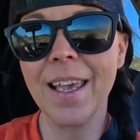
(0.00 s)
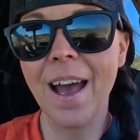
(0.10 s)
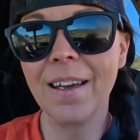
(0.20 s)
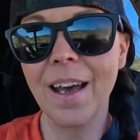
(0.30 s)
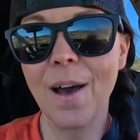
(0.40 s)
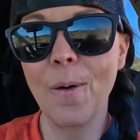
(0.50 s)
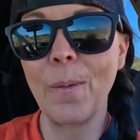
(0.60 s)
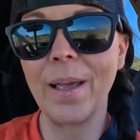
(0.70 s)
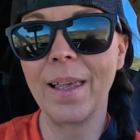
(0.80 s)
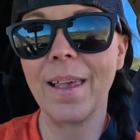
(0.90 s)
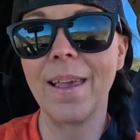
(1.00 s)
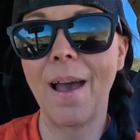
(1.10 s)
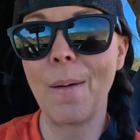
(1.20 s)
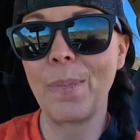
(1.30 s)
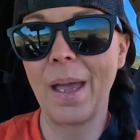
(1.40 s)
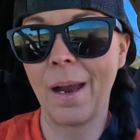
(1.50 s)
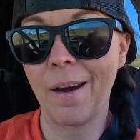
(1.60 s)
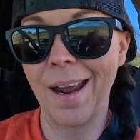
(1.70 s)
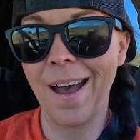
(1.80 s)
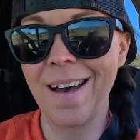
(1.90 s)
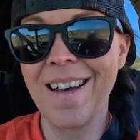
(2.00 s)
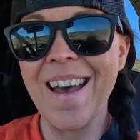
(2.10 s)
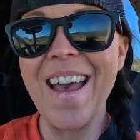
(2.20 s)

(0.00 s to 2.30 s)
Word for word: Yucca, Wickiup area.